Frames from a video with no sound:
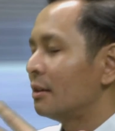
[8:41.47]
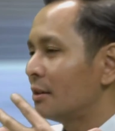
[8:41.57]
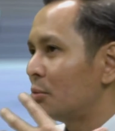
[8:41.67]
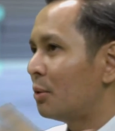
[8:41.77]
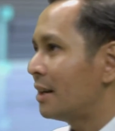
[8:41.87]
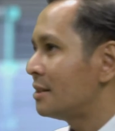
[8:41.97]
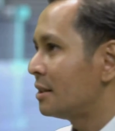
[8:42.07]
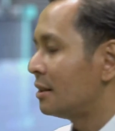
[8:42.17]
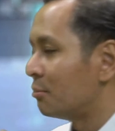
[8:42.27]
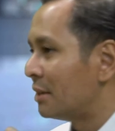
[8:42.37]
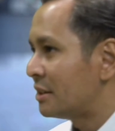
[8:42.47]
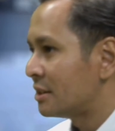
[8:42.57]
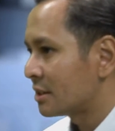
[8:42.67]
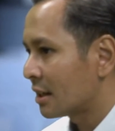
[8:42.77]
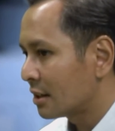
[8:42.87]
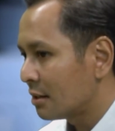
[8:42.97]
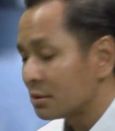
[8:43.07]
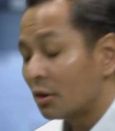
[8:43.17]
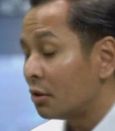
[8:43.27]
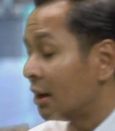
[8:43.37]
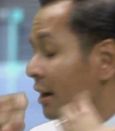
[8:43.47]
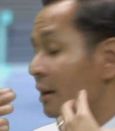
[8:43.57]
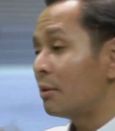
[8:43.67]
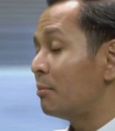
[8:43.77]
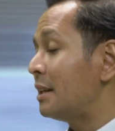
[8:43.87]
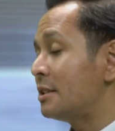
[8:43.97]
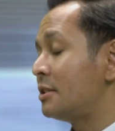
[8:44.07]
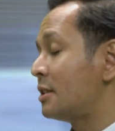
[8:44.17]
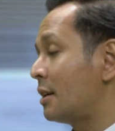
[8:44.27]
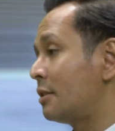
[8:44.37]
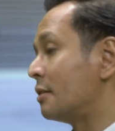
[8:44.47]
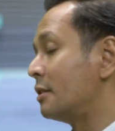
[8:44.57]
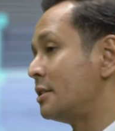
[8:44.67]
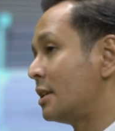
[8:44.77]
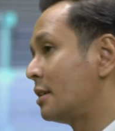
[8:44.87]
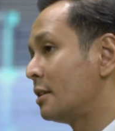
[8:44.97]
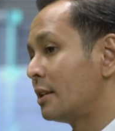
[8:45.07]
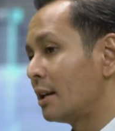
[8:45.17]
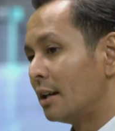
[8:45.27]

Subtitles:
What is it the Malaysian startups or even Malaysian in general that